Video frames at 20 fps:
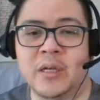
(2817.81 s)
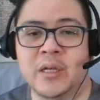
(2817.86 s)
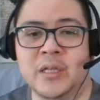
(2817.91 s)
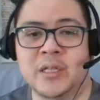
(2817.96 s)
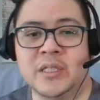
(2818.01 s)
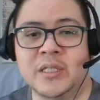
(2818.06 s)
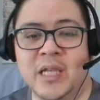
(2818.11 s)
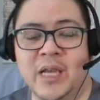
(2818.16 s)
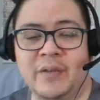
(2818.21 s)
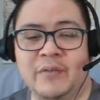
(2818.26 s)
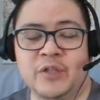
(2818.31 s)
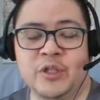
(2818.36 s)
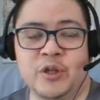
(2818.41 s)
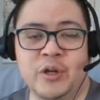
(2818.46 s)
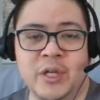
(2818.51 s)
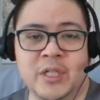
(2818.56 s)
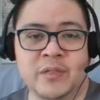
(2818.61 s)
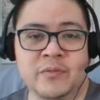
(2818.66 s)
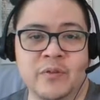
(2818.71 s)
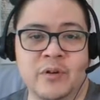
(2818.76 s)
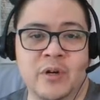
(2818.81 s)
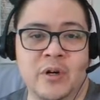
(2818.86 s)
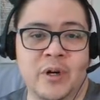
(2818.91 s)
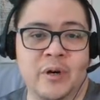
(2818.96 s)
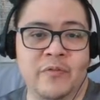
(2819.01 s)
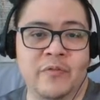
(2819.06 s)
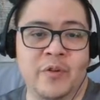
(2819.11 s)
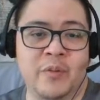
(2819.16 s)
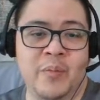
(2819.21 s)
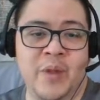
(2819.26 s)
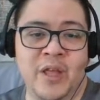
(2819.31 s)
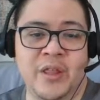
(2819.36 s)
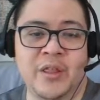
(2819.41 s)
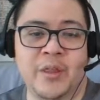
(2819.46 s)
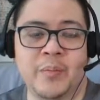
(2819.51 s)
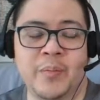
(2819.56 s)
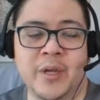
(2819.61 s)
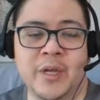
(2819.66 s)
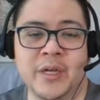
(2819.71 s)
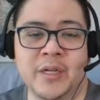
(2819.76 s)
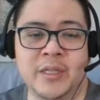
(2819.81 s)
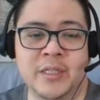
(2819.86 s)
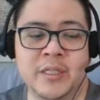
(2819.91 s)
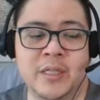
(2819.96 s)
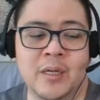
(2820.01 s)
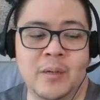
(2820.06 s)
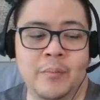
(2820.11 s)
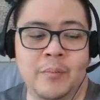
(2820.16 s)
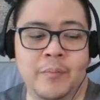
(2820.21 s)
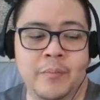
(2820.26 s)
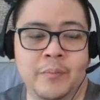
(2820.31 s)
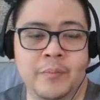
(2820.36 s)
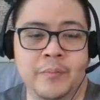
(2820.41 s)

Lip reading: safe choice for Myth because he'll